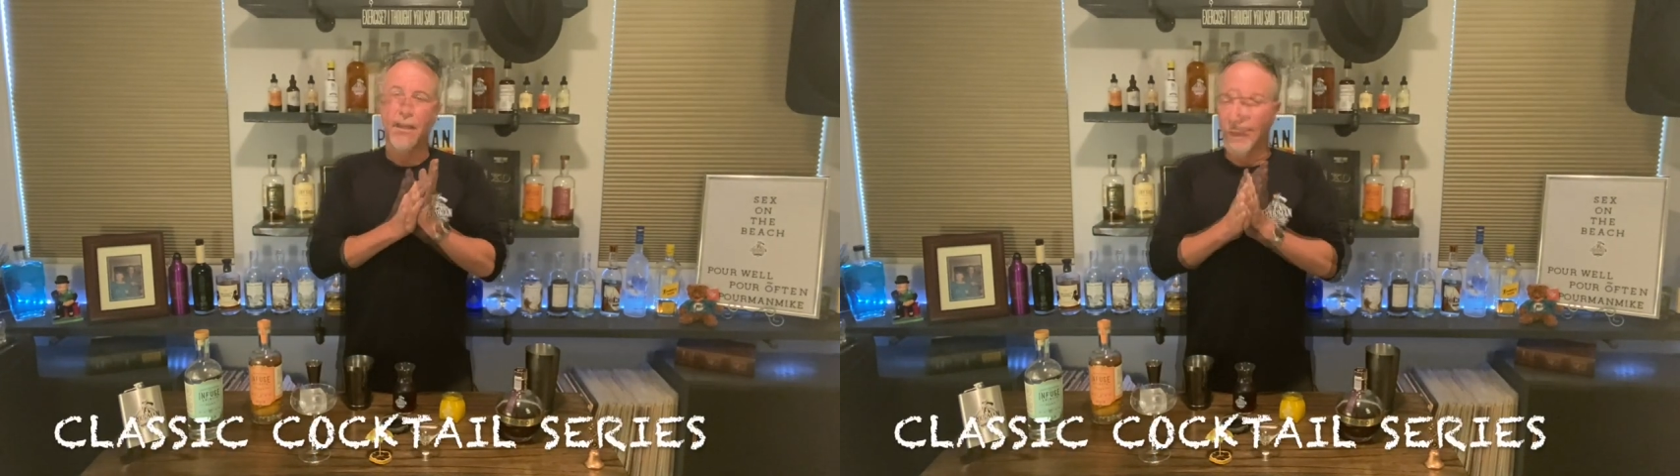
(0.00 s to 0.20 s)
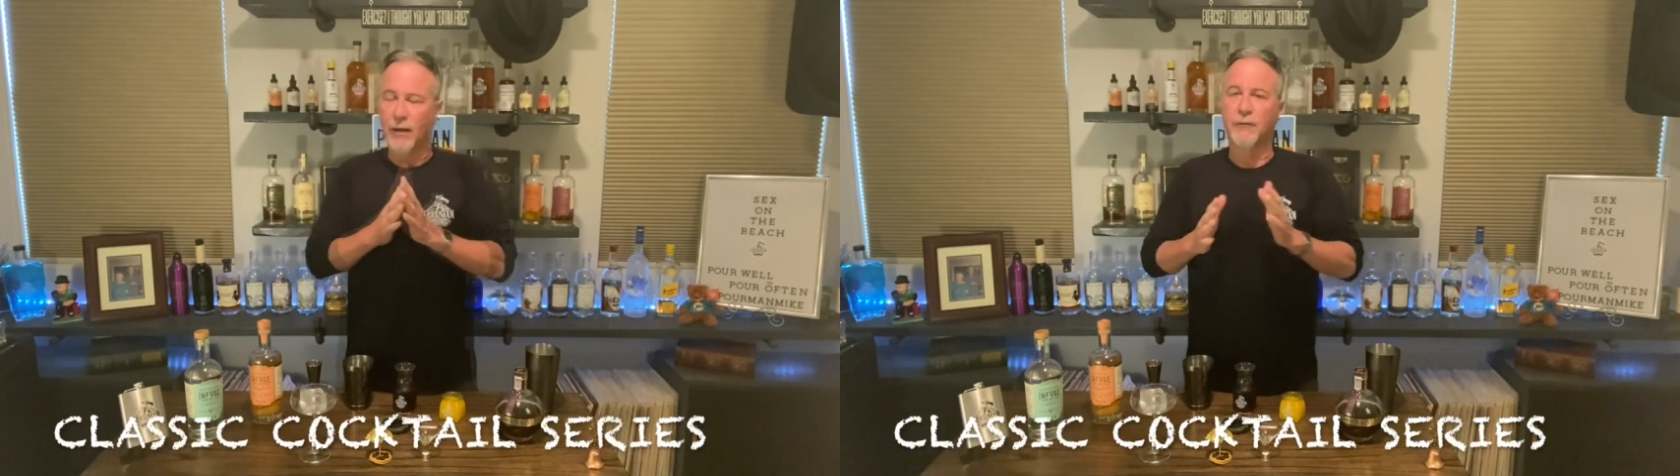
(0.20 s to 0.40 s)

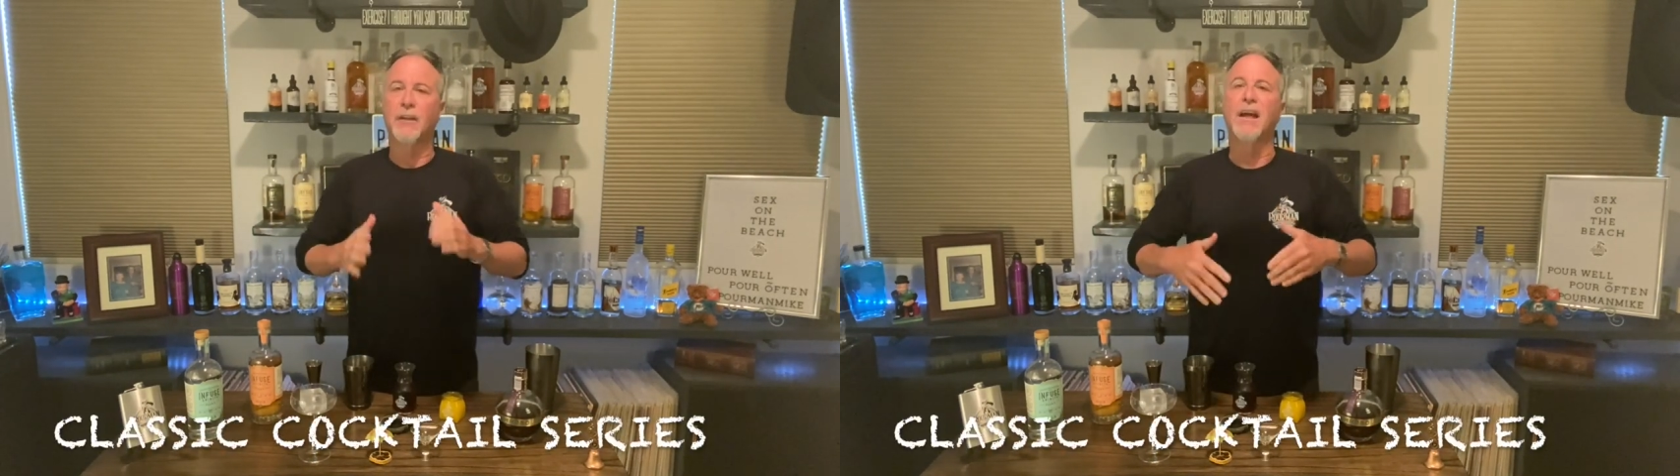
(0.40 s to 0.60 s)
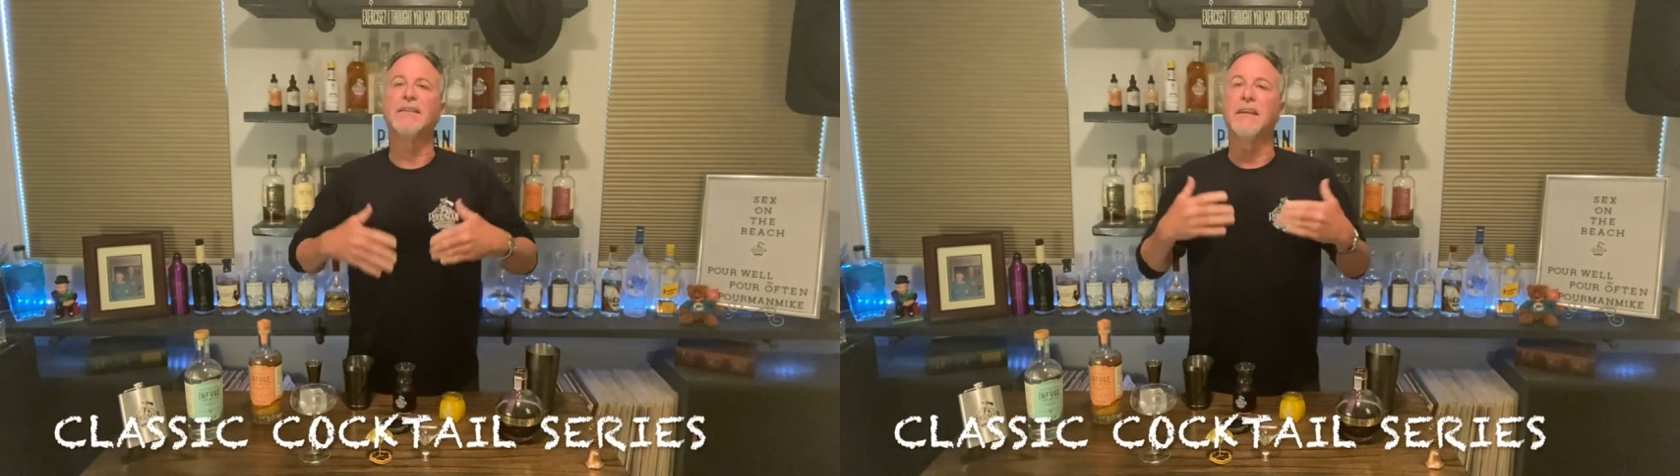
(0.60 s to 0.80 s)
of
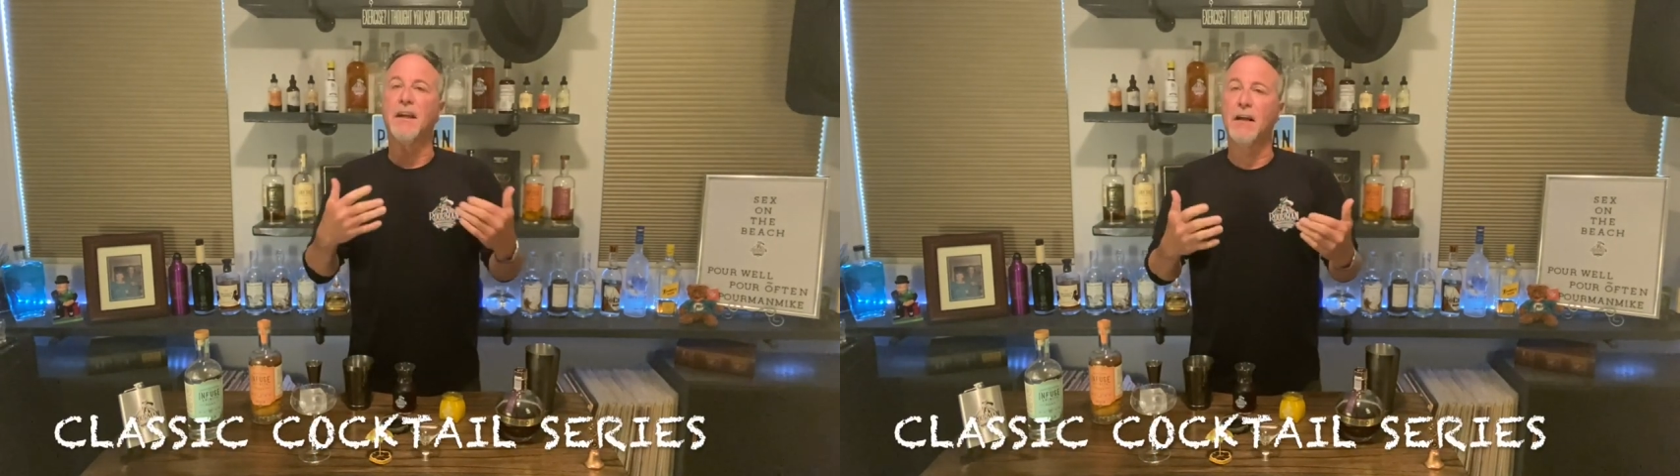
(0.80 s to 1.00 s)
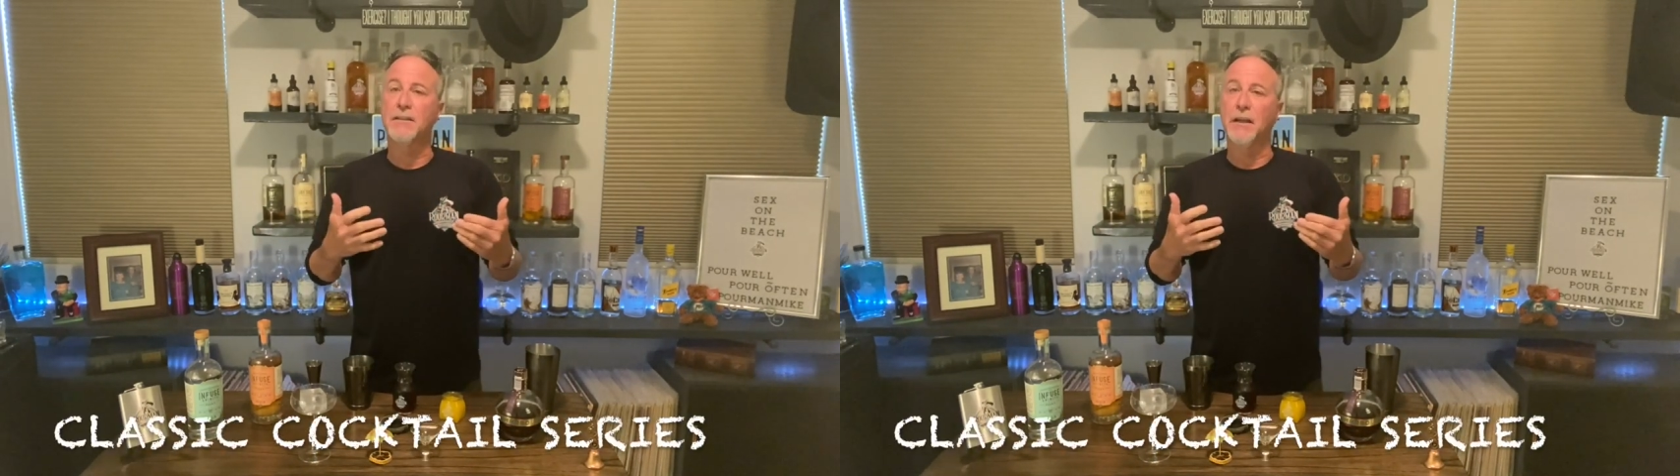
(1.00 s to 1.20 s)
classic
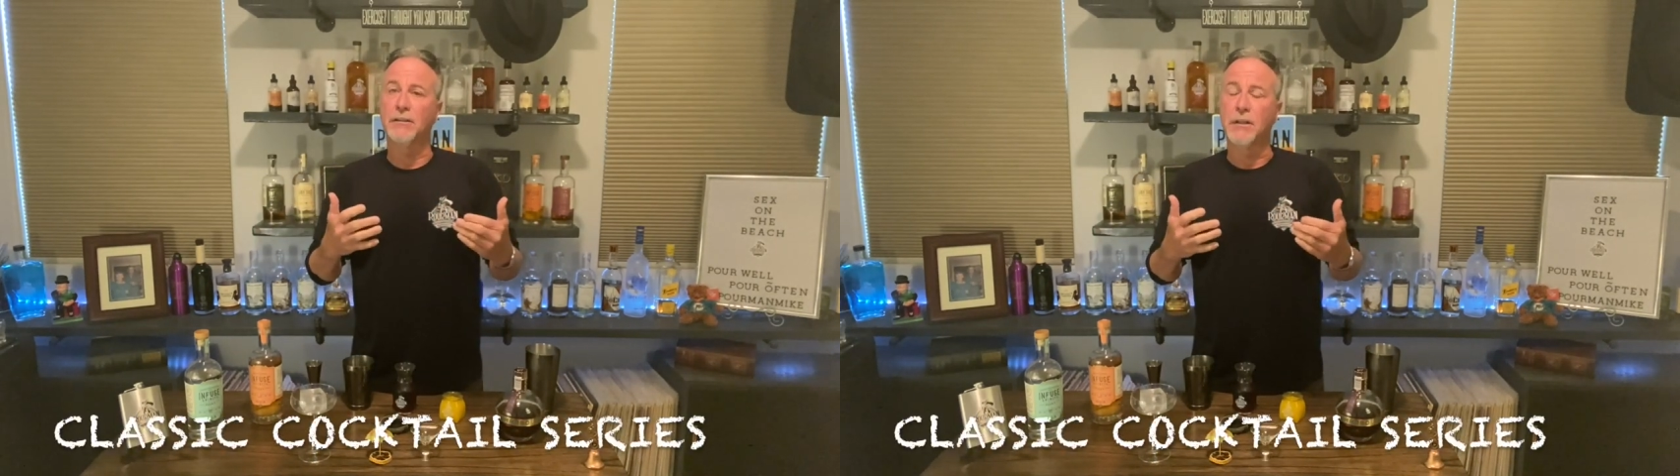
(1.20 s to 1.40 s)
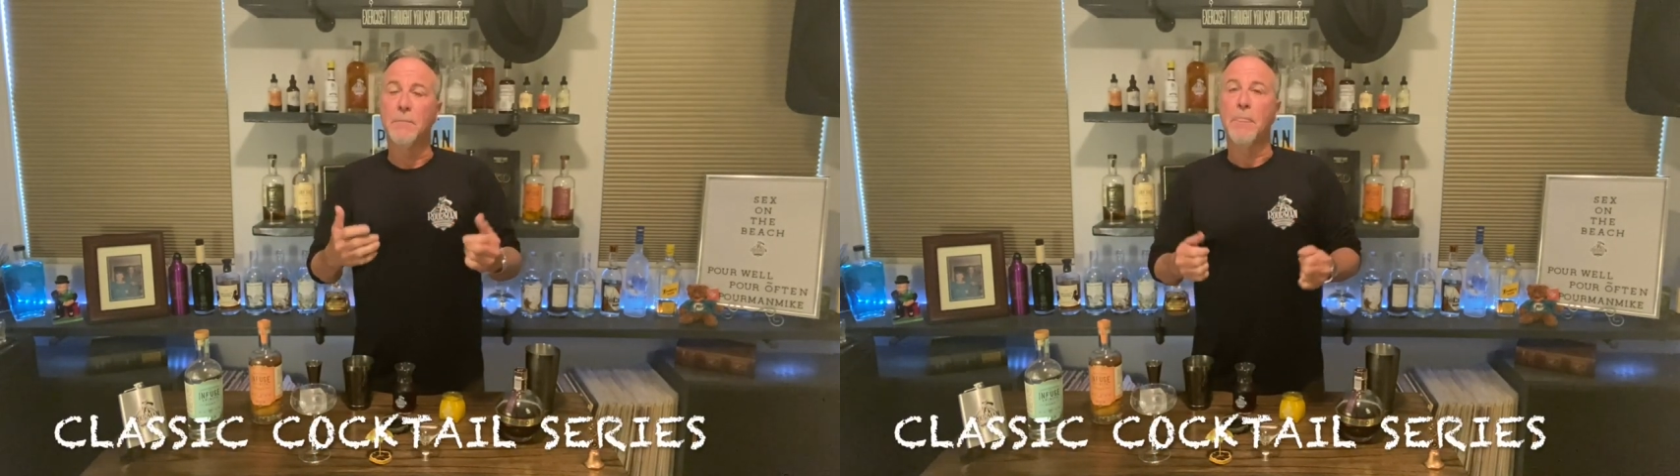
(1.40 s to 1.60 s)

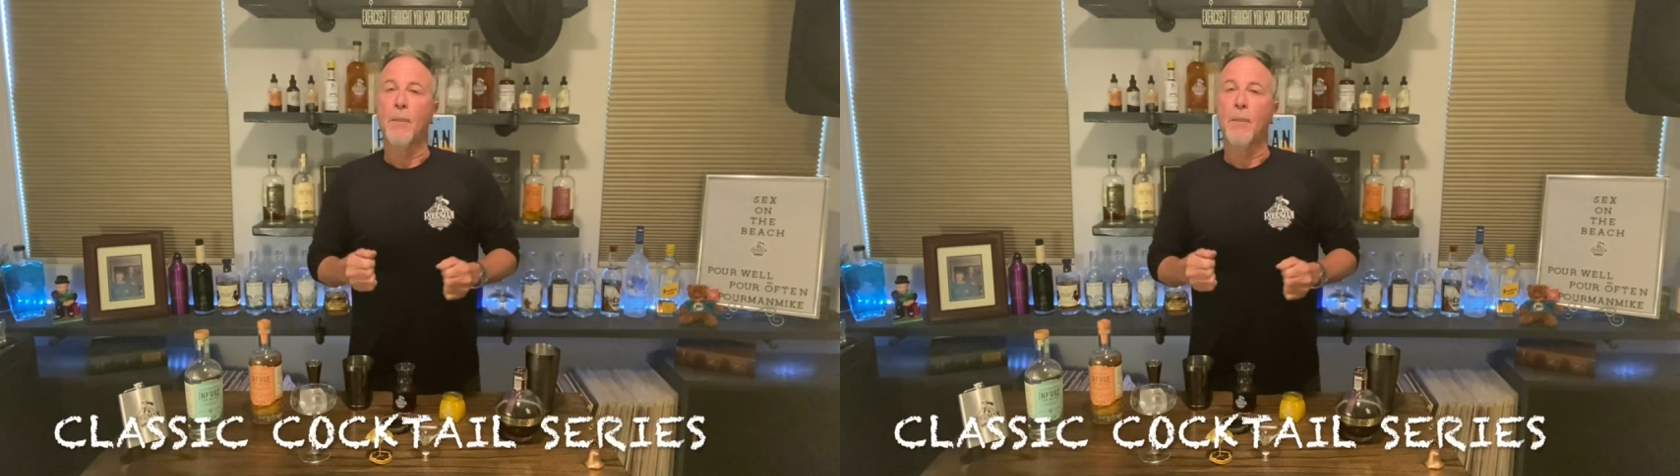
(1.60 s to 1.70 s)
cocktails,